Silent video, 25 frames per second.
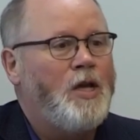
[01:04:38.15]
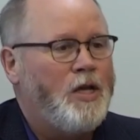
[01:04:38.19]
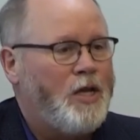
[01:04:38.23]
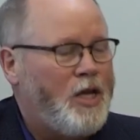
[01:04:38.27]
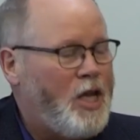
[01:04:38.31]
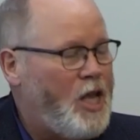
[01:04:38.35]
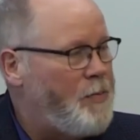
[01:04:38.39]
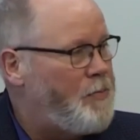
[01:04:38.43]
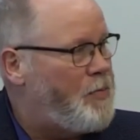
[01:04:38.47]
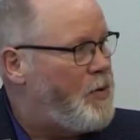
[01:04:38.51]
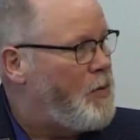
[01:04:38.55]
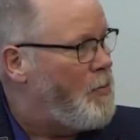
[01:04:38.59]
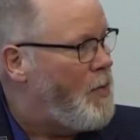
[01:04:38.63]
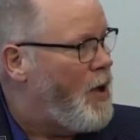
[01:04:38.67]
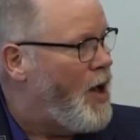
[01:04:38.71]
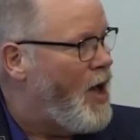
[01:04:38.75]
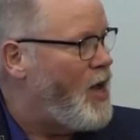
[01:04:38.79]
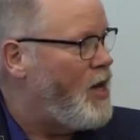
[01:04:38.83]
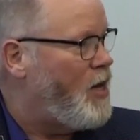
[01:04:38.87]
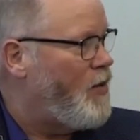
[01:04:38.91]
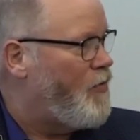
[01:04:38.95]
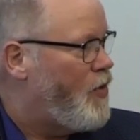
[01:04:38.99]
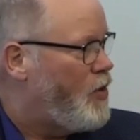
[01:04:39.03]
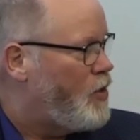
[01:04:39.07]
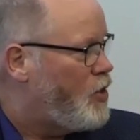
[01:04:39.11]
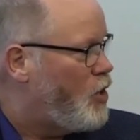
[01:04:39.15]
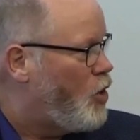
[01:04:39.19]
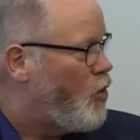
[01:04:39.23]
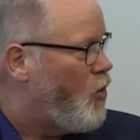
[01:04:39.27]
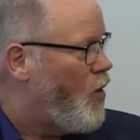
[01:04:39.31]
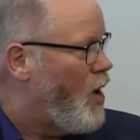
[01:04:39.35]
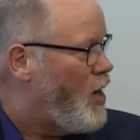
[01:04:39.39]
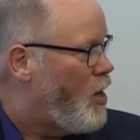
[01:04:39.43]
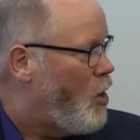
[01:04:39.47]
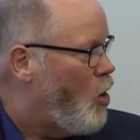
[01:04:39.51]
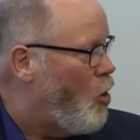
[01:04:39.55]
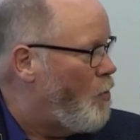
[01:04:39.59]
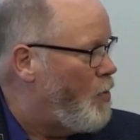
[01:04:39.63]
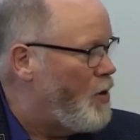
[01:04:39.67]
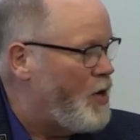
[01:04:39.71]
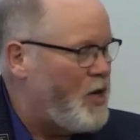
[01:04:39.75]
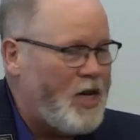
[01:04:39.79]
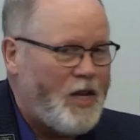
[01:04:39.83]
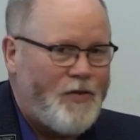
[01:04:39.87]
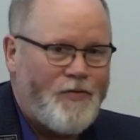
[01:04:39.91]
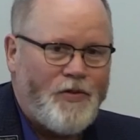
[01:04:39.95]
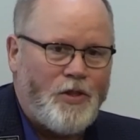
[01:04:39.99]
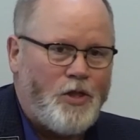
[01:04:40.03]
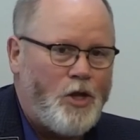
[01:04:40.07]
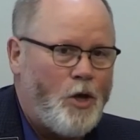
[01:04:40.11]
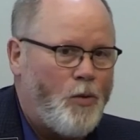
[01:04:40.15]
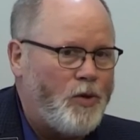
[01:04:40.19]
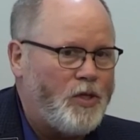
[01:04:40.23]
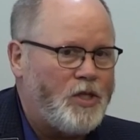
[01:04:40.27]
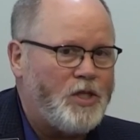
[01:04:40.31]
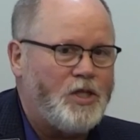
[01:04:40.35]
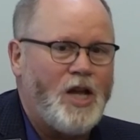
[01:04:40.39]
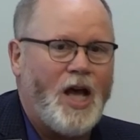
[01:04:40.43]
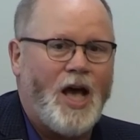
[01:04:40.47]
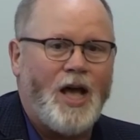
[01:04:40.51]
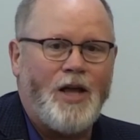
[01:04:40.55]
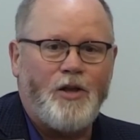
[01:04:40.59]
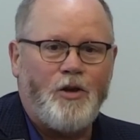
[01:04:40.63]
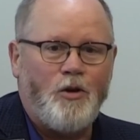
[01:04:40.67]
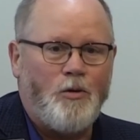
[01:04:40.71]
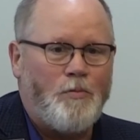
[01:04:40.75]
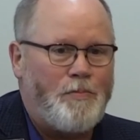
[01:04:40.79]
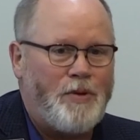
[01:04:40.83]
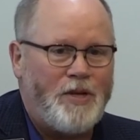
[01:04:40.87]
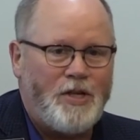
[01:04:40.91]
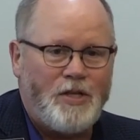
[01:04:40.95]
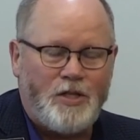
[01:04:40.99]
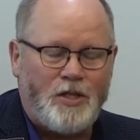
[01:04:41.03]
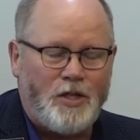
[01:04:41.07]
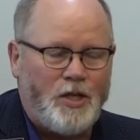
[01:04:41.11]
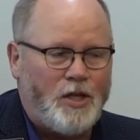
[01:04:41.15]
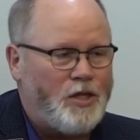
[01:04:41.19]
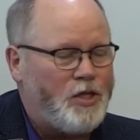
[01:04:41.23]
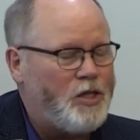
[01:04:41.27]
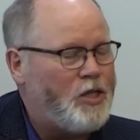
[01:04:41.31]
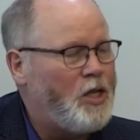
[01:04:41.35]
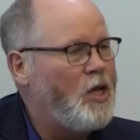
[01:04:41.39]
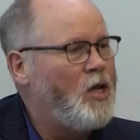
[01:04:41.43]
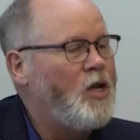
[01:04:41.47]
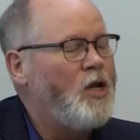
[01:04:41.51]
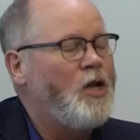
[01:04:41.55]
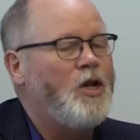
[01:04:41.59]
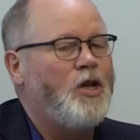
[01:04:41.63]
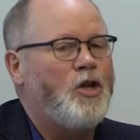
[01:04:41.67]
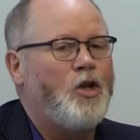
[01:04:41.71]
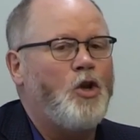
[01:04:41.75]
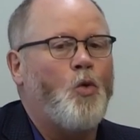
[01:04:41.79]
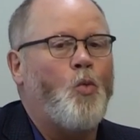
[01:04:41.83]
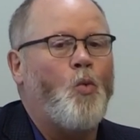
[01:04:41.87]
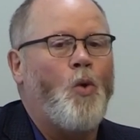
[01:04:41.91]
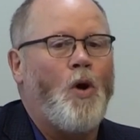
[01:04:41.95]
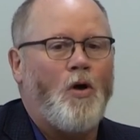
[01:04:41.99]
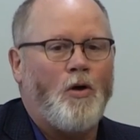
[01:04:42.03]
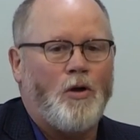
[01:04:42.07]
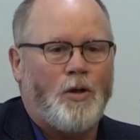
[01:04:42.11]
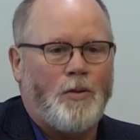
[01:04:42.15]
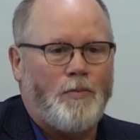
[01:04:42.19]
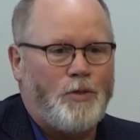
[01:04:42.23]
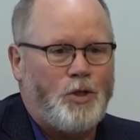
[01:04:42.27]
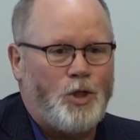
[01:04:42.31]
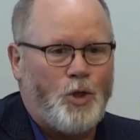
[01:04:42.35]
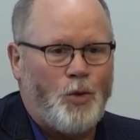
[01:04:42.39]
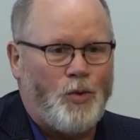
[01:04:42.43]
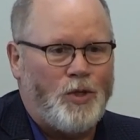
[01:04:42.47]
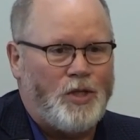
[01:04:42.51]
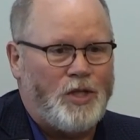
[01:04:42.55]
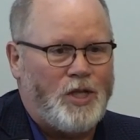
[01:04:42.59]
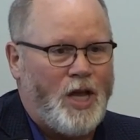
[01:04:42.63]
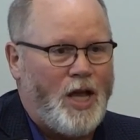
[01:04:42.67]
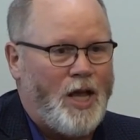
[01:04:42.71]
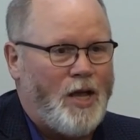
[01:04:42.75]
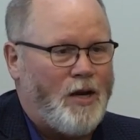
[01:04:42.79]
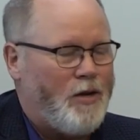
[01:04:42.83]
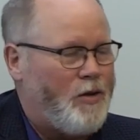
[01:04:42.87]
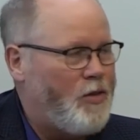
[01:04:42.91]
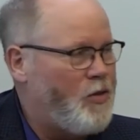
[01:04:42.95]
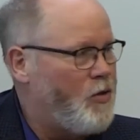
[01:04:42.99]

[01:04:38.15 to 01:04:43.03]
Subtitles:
Keep in mind, if there's a grand opening, even though it's not your business, you're welcome to attend.